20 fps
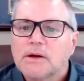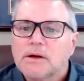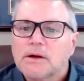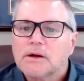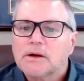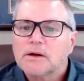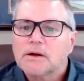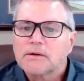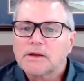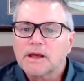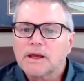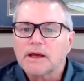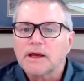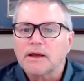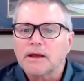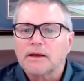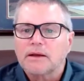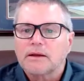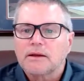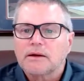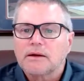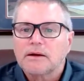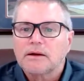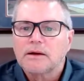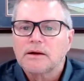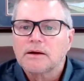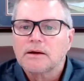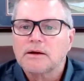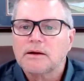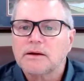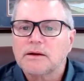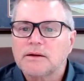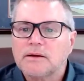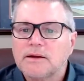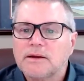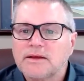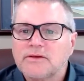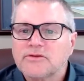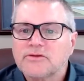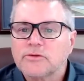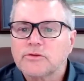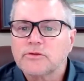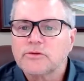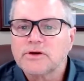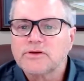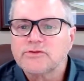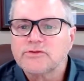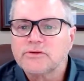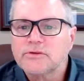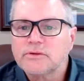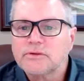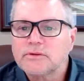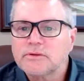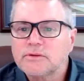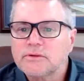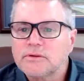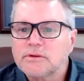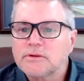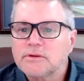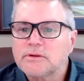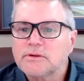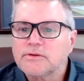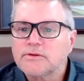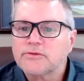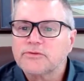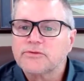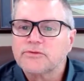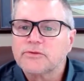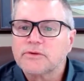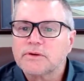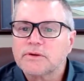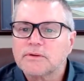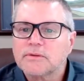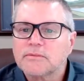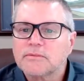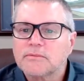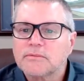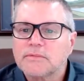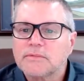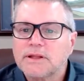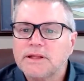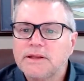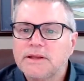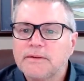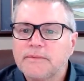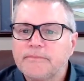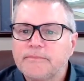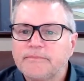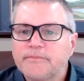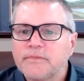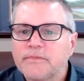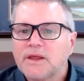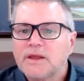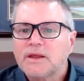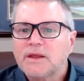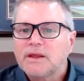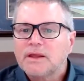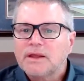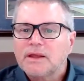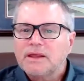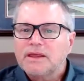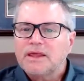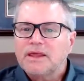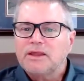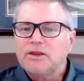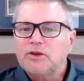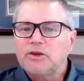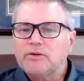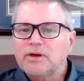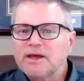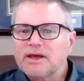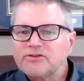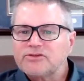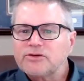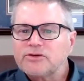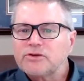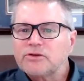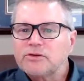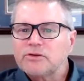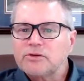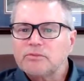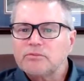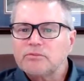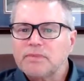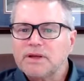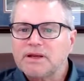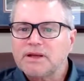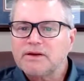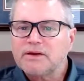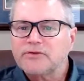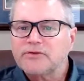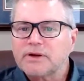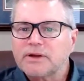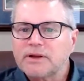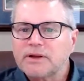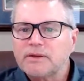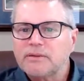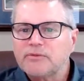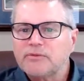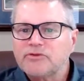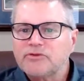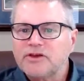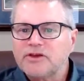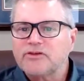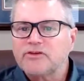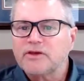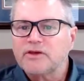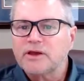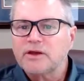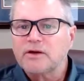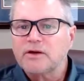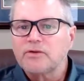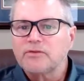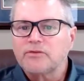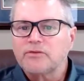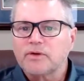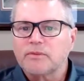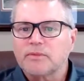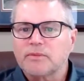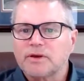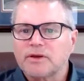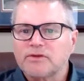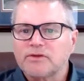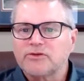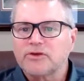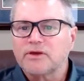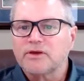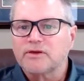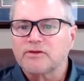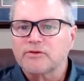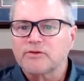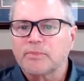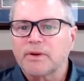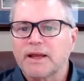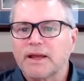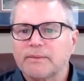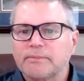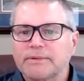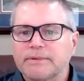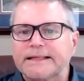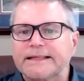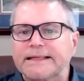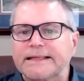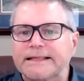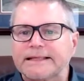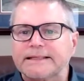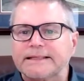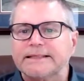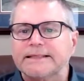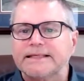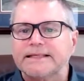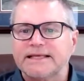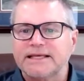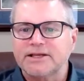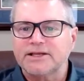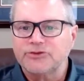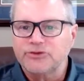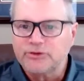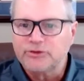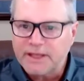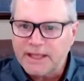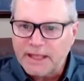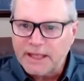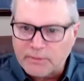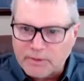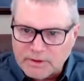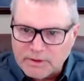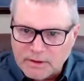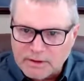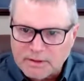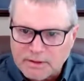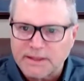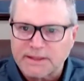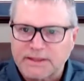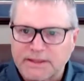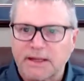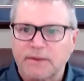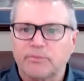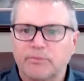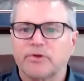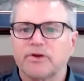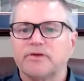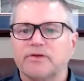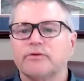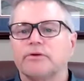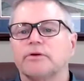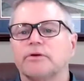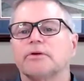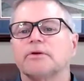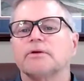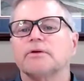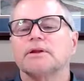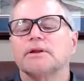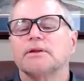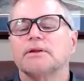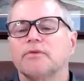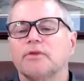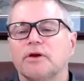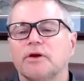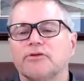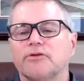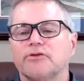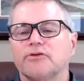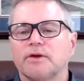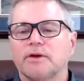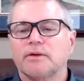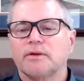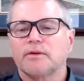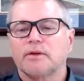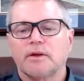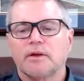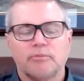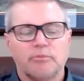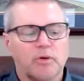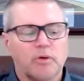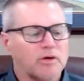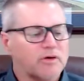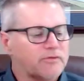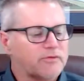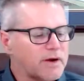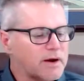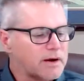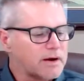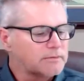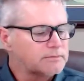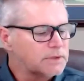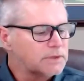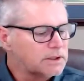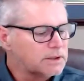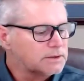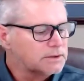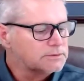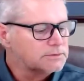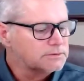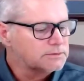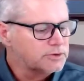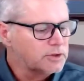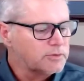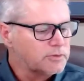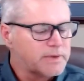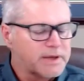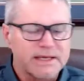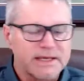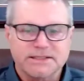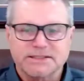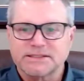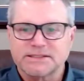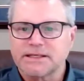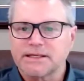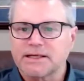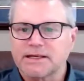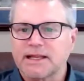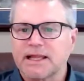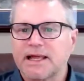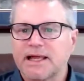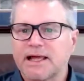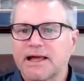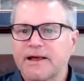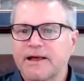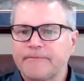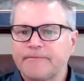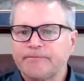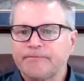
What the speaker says: Okay, next question is from Liam. Can you execute mainframe JCL from a Jenkins pipeline? Yes, you can. We talked about that briefly earlier. There's a part of our Topaz CLI.